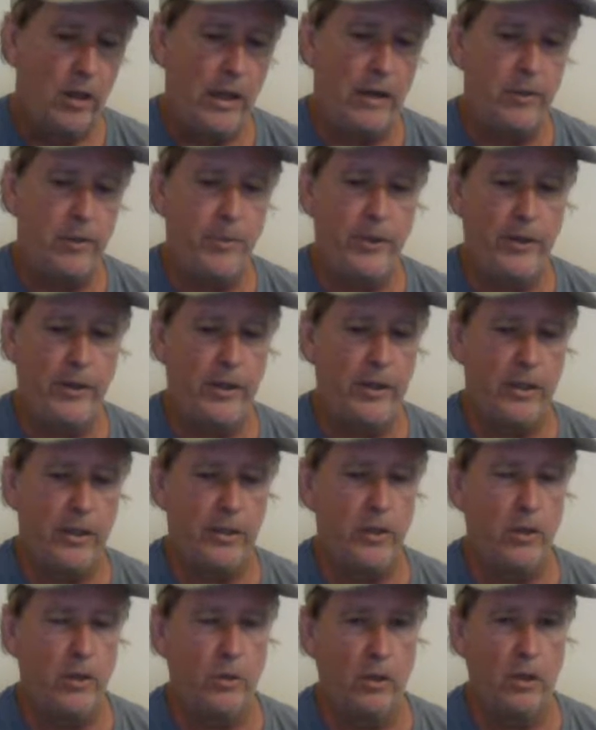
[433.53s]
You have to put it
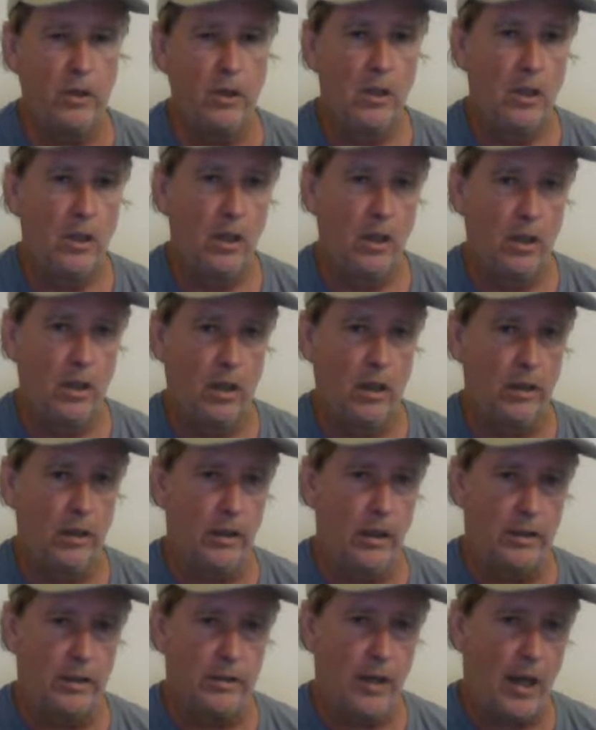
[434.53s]
into
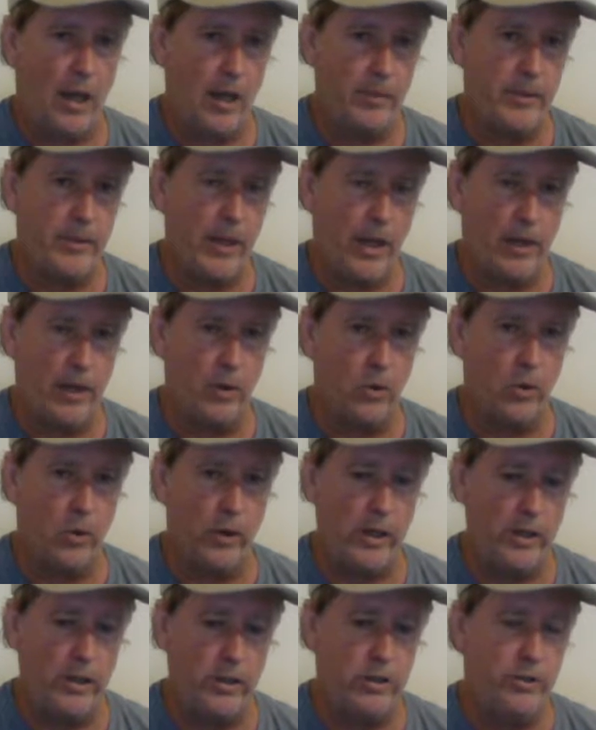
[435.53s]
a top
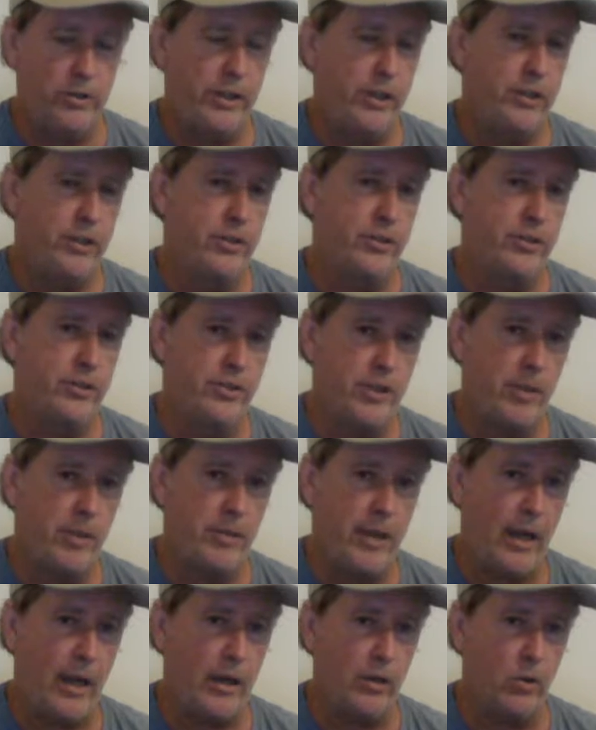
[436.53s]
category, and then you get into the
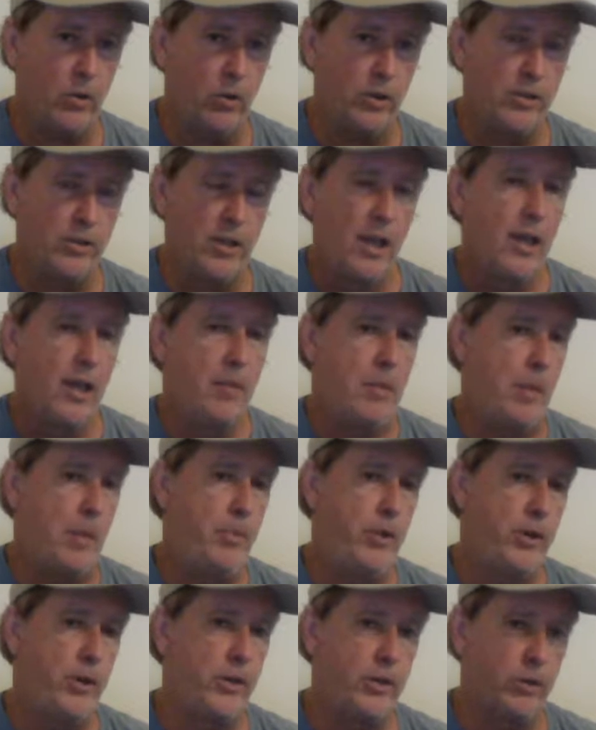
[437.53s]
subcategories
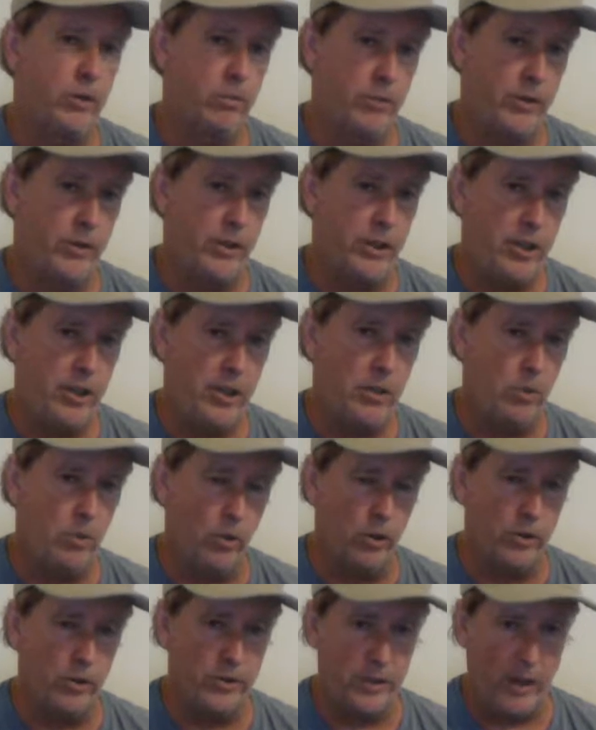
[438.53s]
by putting the
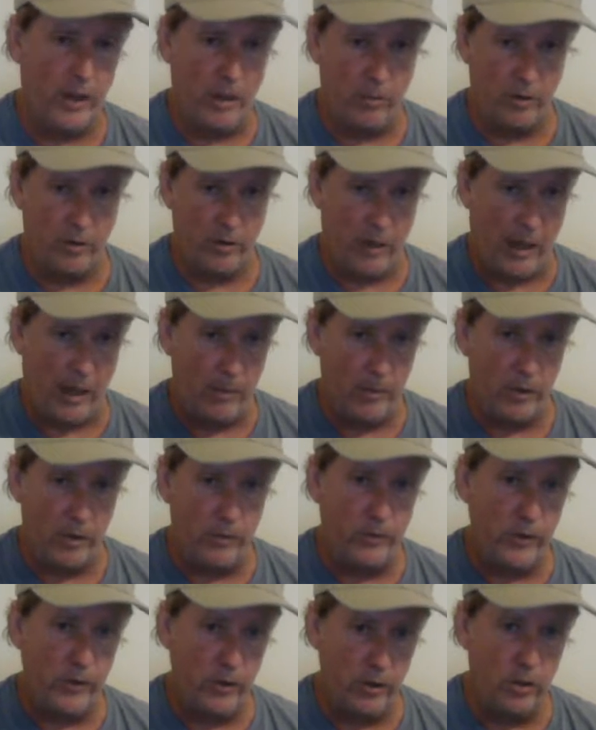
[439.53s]
keywords that Amazon.
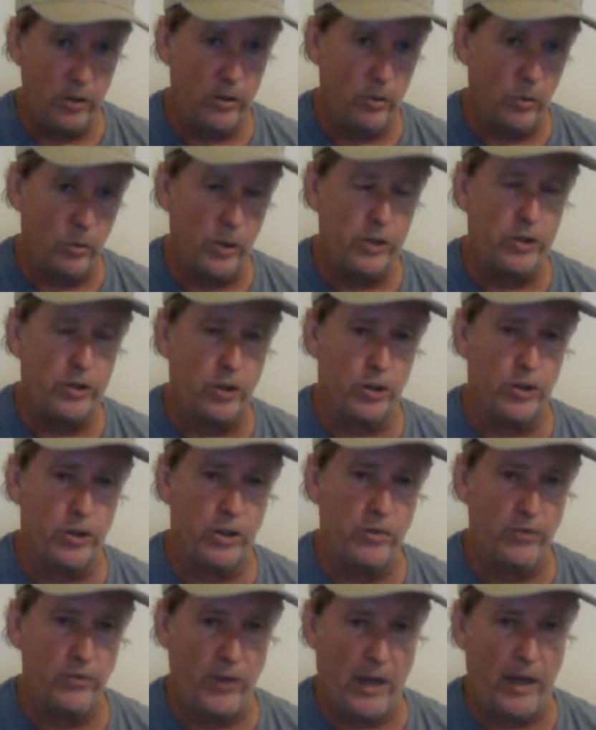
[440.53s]
You can
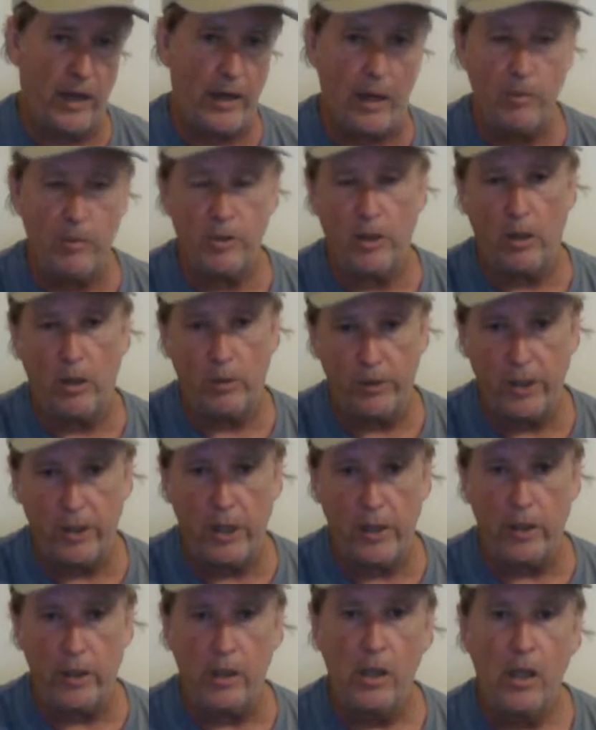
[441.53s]
research it and find. Amazon will
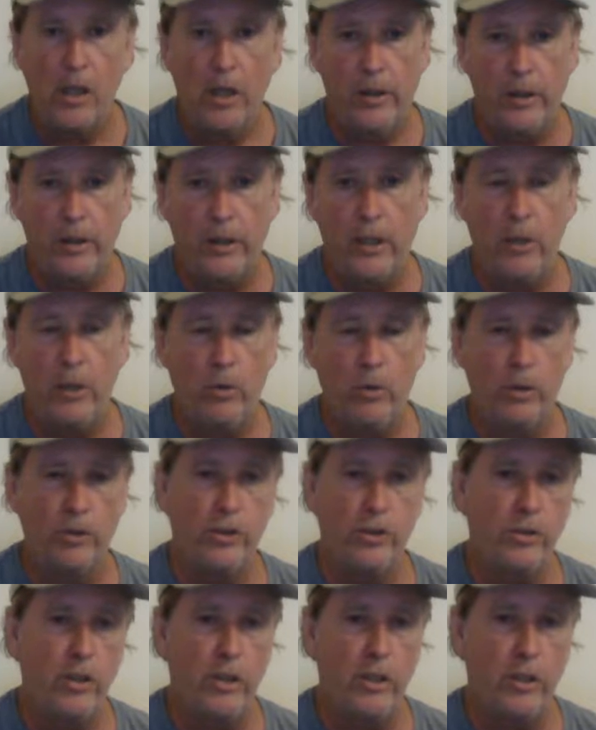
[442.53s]
tell you the
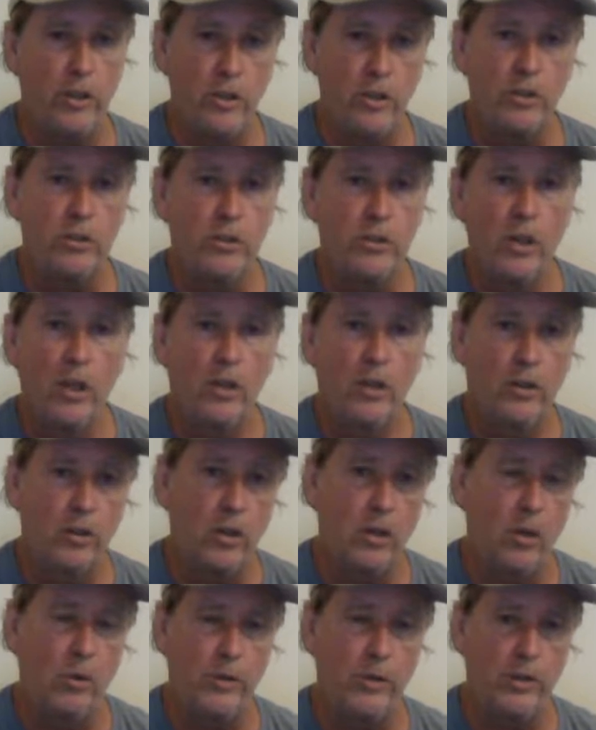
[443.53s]
keywords you need to use
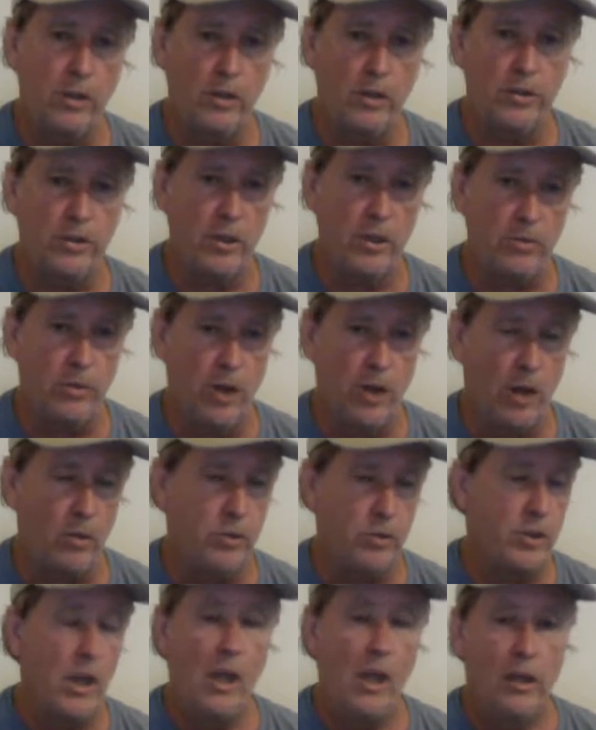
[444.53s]
to go into those
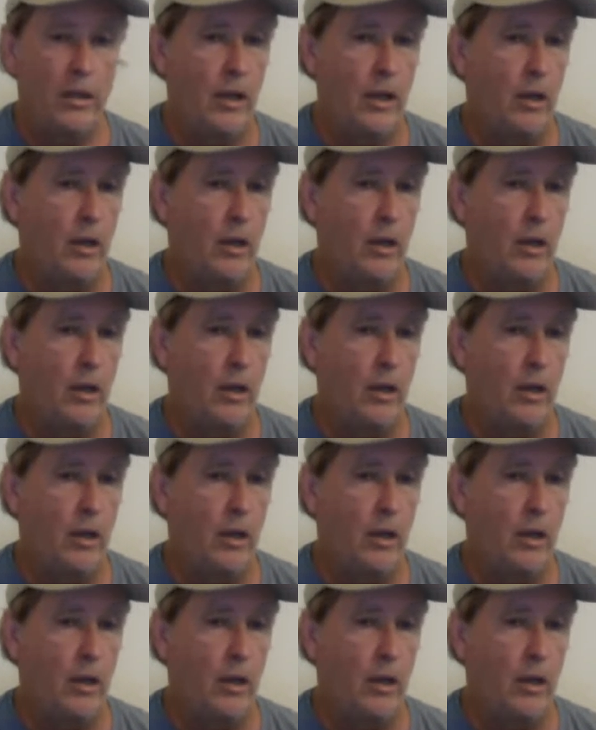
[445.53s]
subgenres.